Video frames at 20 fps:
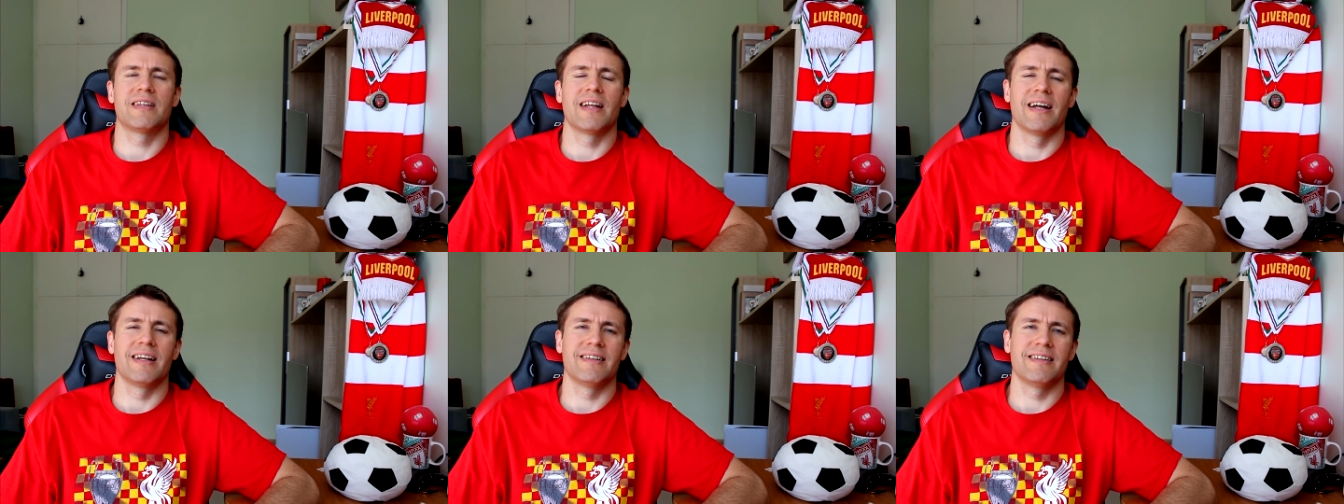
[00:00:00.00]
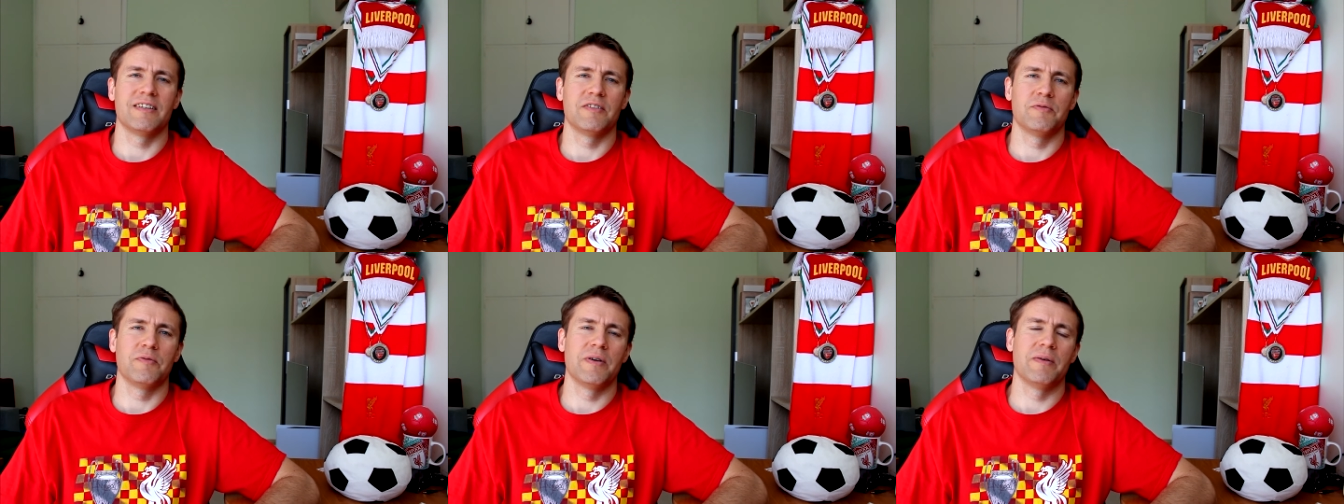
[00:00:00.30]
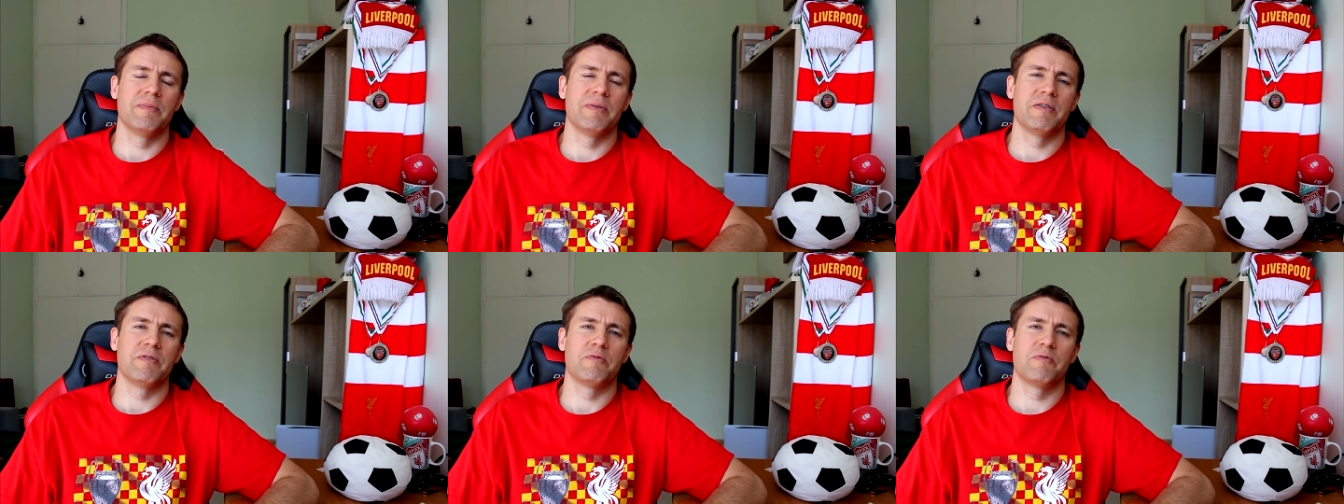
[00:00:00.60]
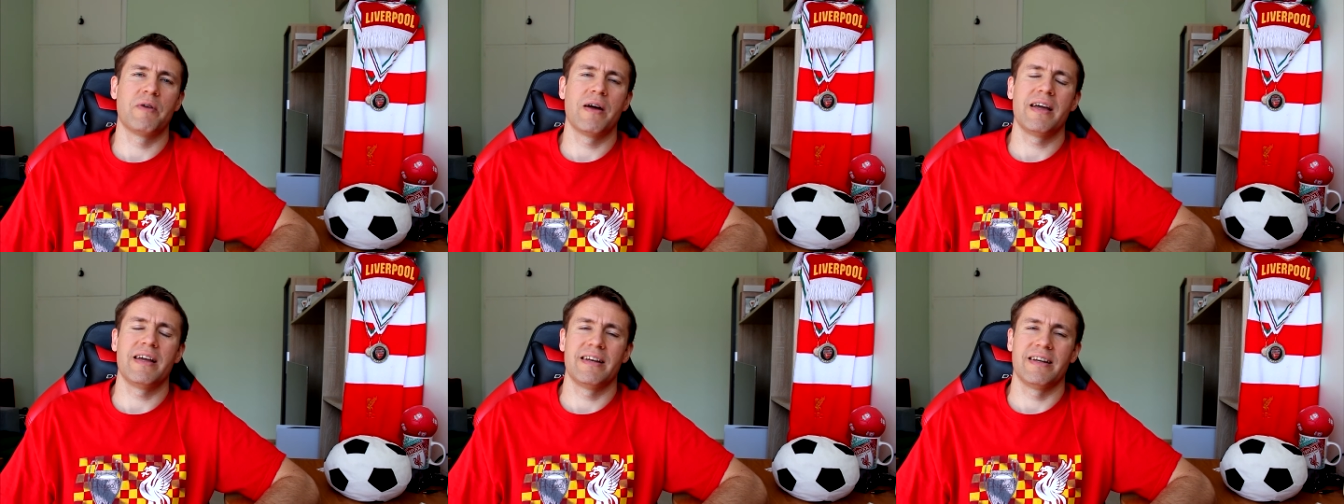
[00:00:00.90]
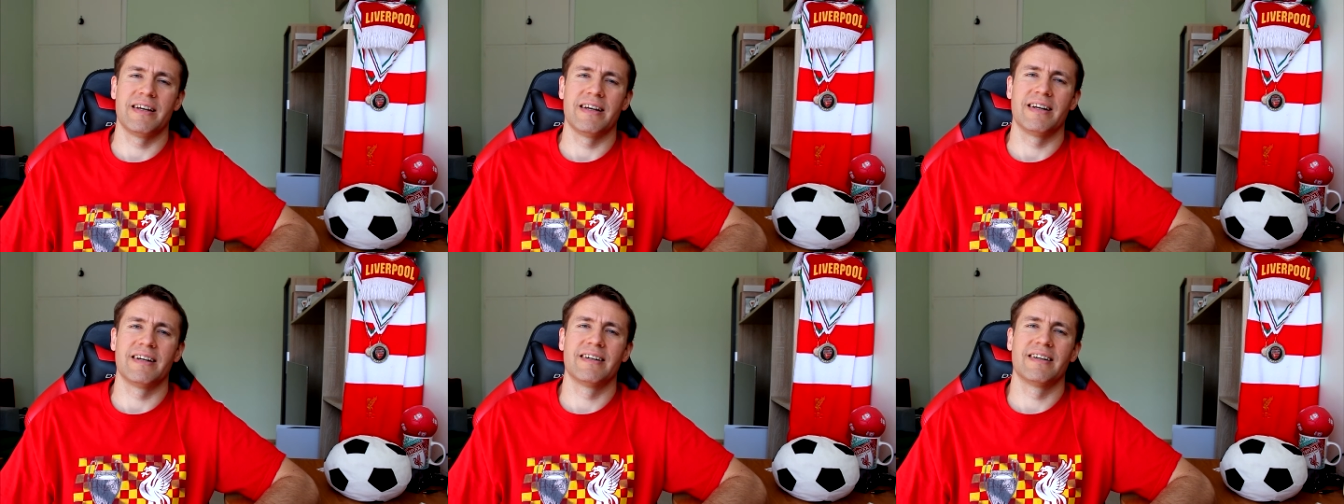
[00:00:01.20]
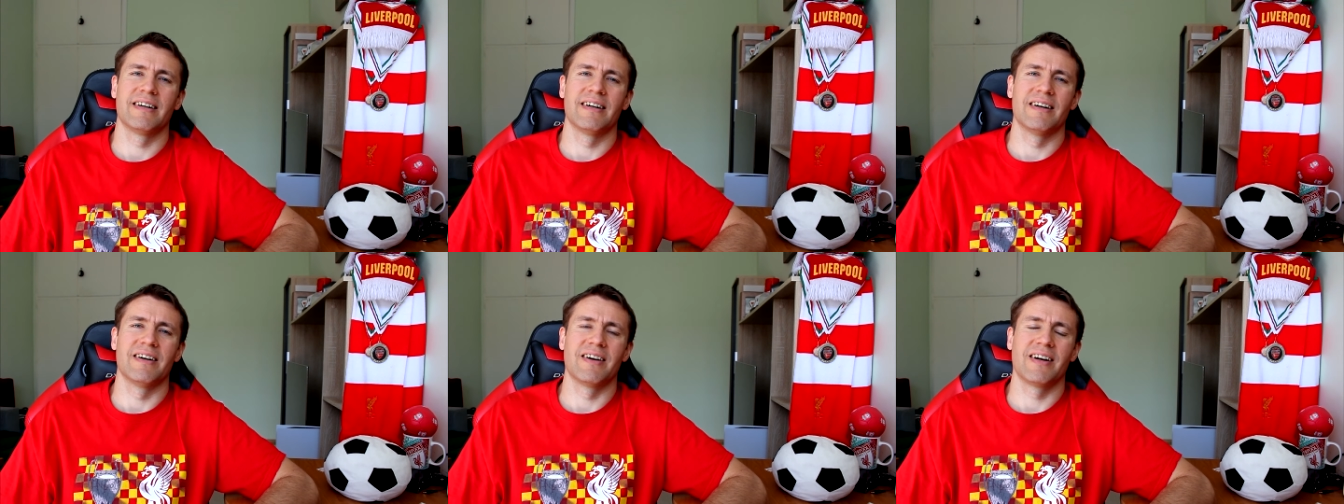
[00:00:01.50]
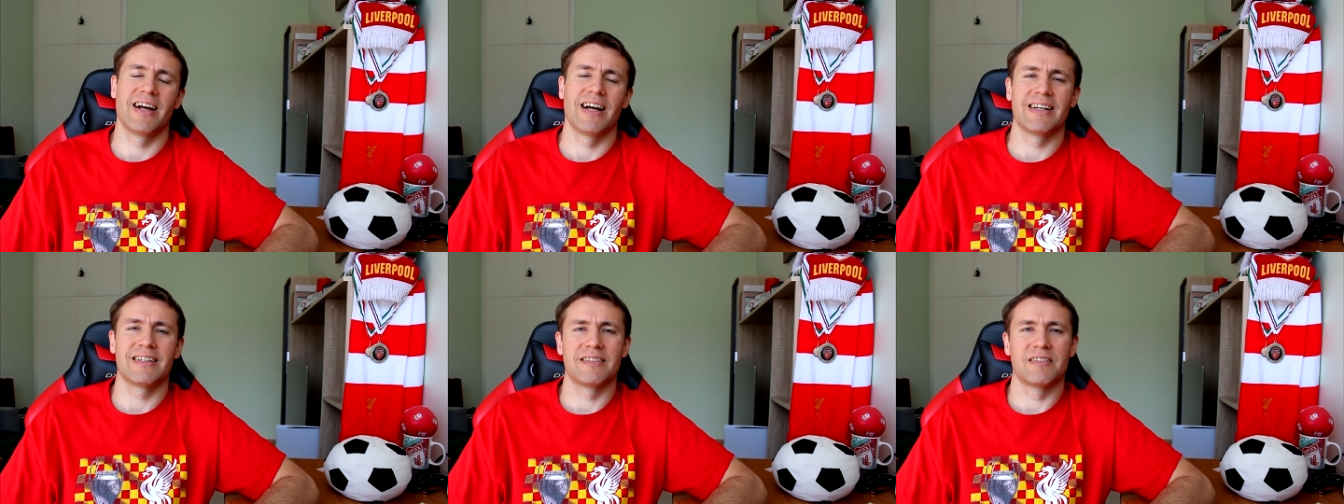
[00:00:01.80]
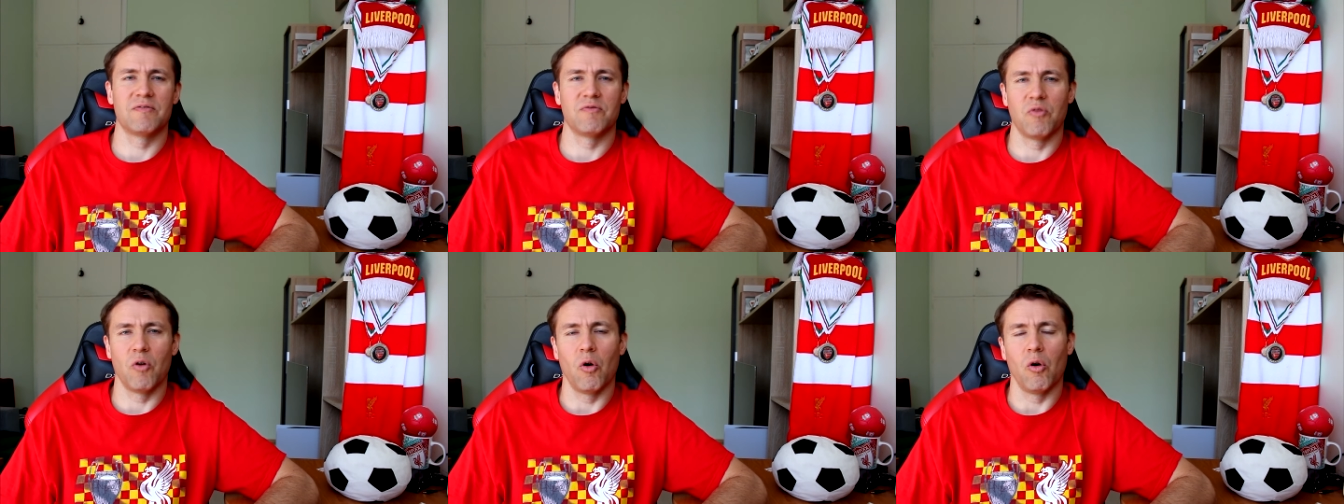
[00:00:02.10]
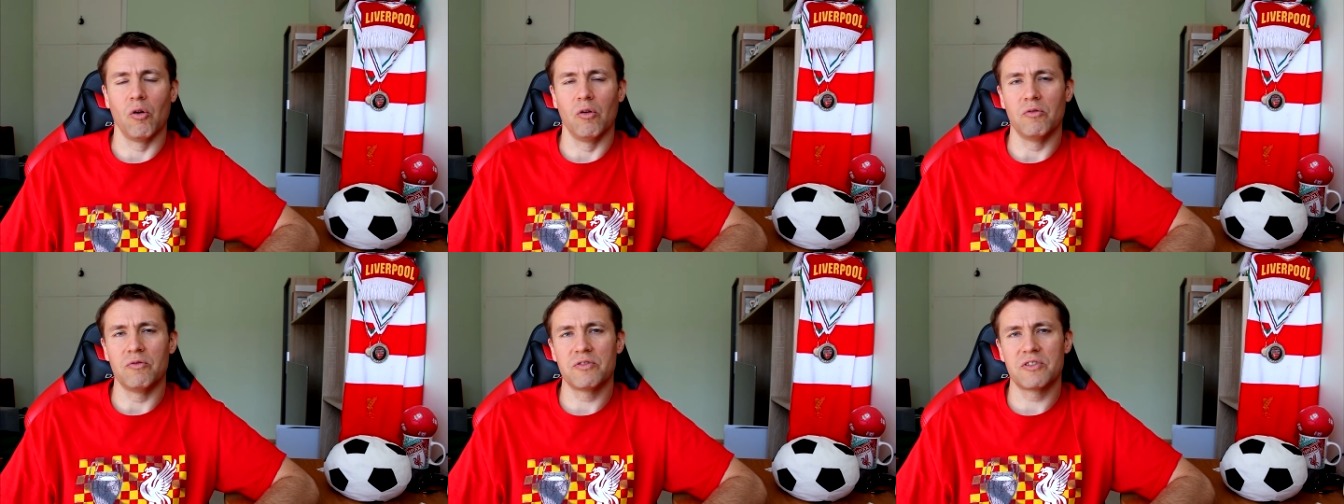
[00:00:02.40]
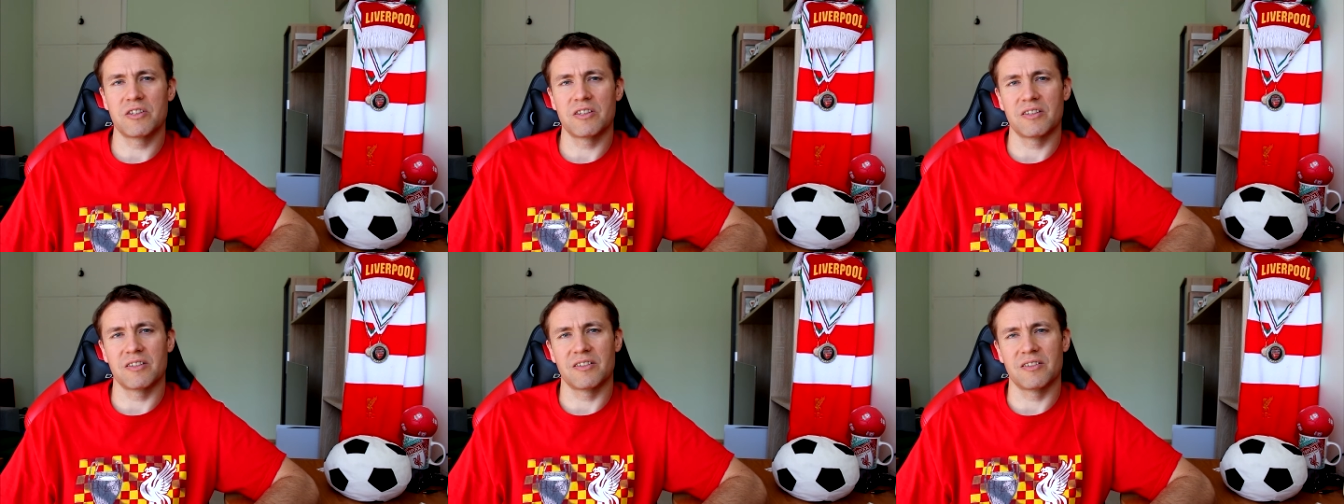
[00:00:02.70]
that it will be raining against Wolves,